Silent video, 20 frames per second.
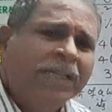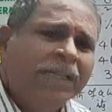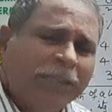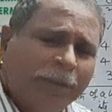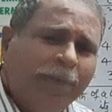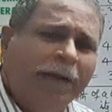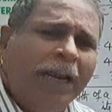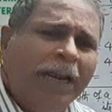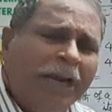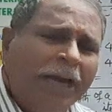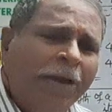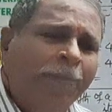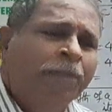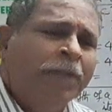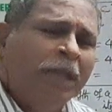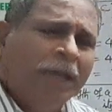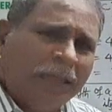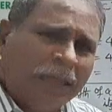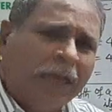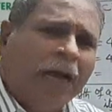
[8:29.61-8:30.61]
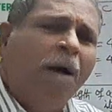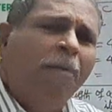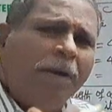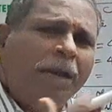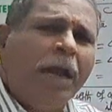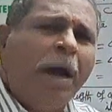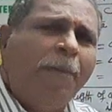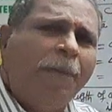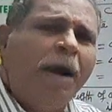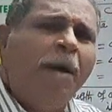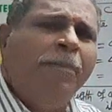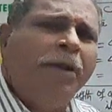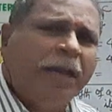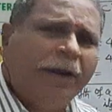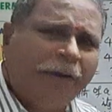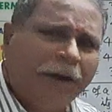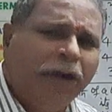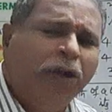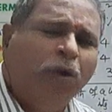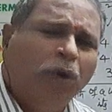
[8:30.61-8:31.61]
Similarly, in the upcoming
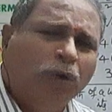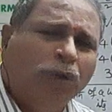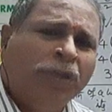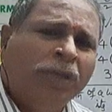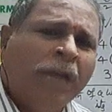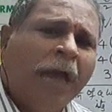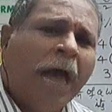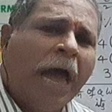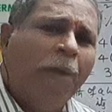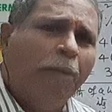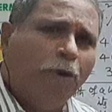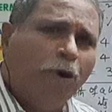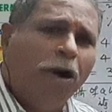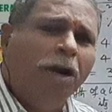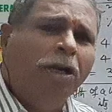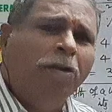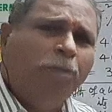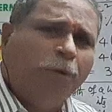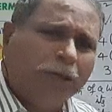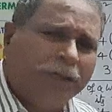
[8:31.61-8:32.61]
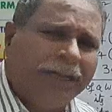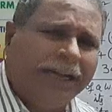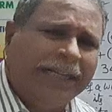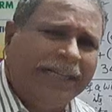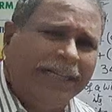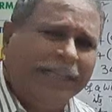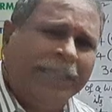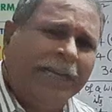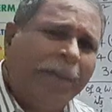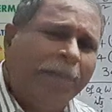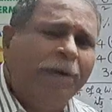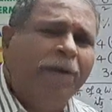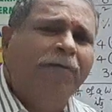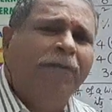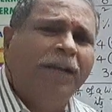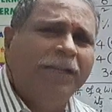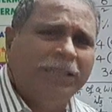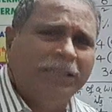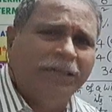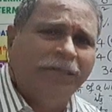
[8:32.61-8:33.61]
videos, I am going to project the
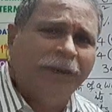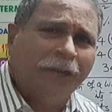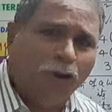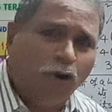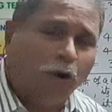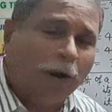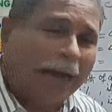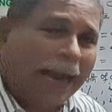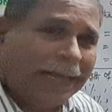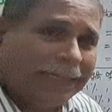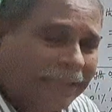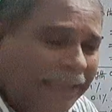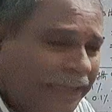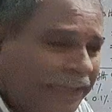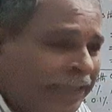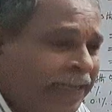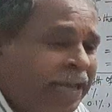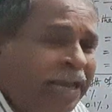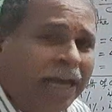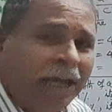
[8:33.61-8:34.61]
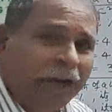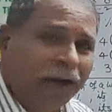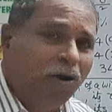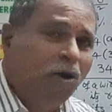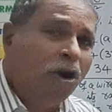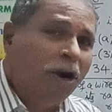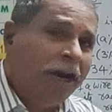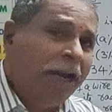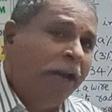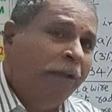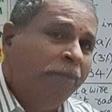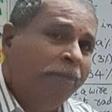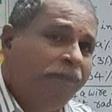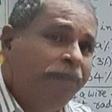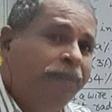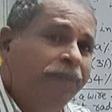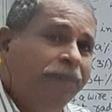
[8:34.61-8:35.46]
chapter-wise video classes regarding